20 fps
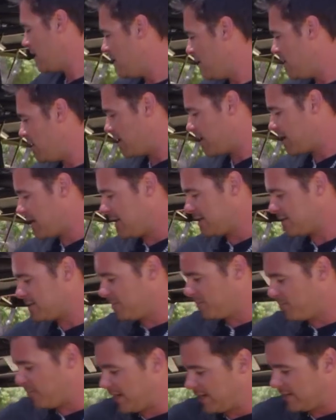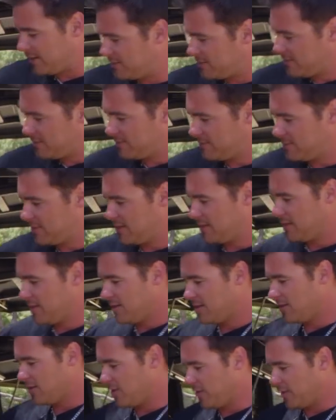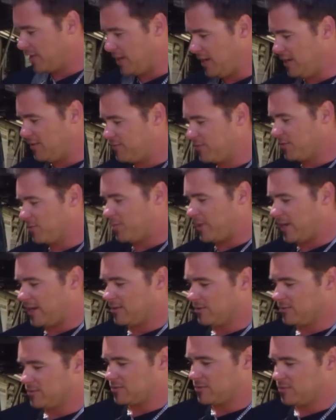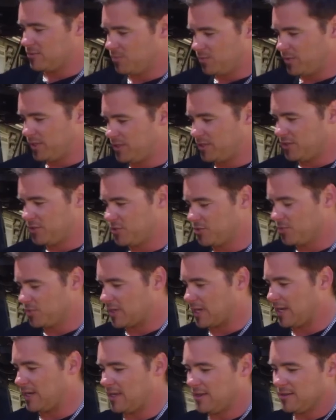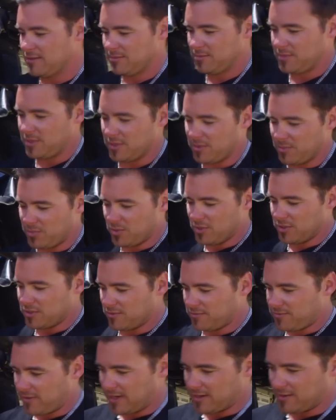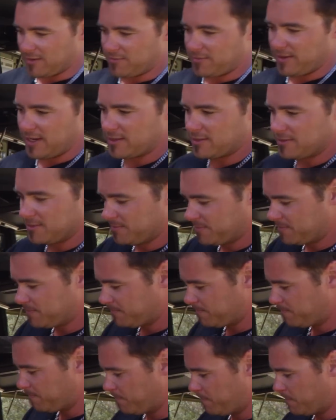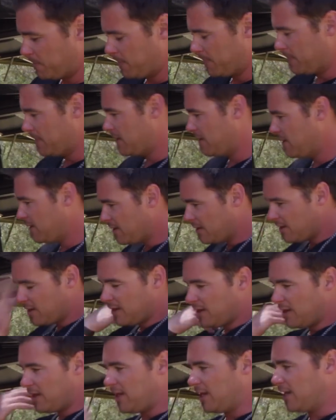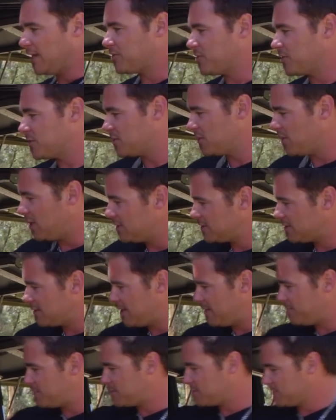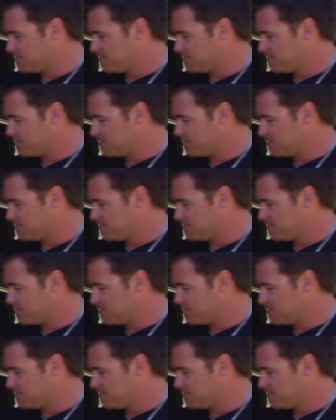a custom paint on the infill panels with the dual colour by the boys at Fatal Effects. Electric side steps